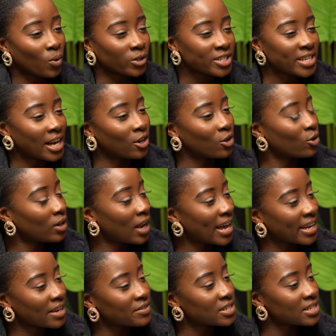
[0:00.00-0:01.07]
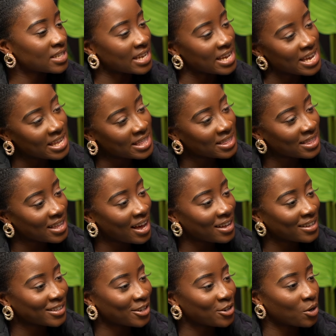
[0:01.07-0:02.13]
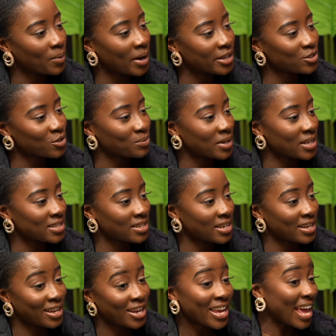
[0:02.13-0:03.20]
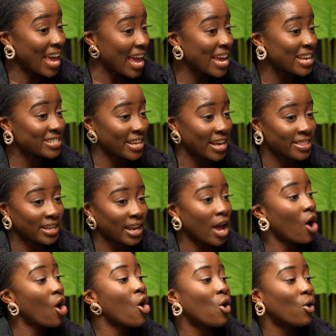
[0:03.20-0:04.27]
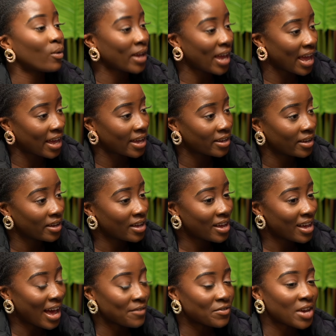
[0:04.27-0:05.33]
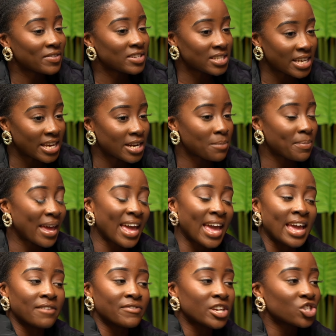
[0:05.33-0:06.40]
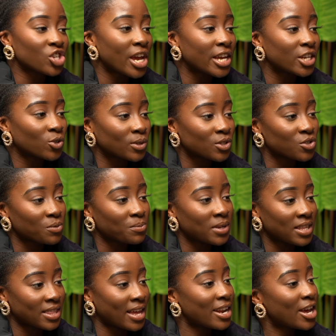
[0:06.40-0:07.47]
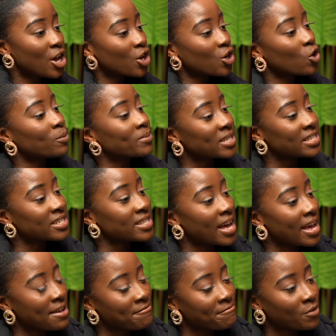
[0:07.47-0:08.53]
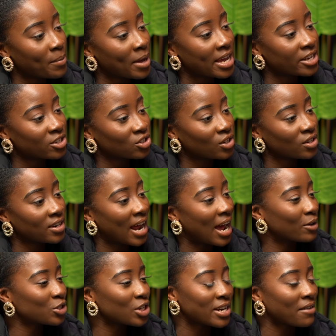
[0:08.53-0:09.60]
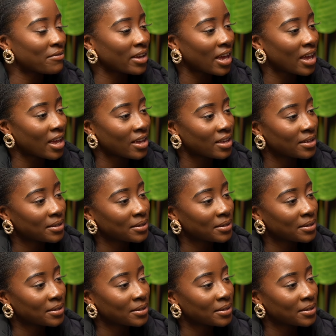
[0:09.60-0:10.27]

what does that look like have you seen that you know where somebody say haze it and they're like oh, okay have you ever seen a behavior change when somebody then comes into that information and how do you navigate it